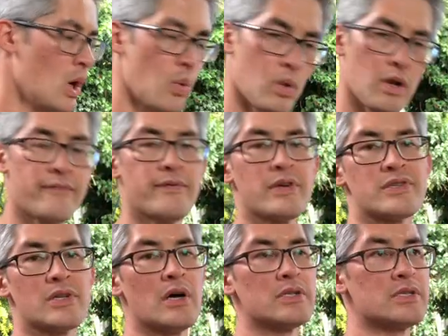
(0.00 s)
When I first
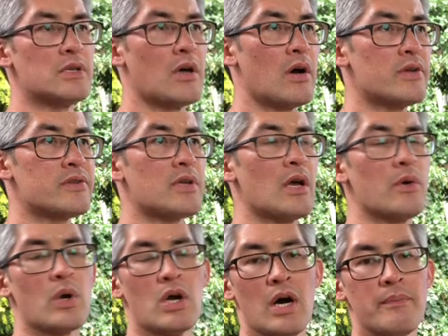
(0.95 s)
started, I used to go
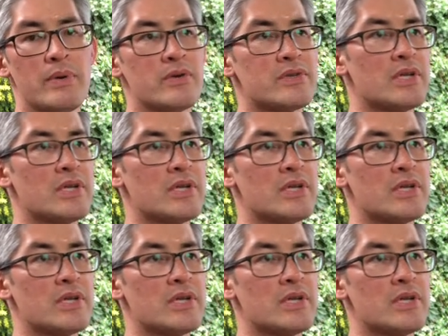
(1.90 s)
to a car boot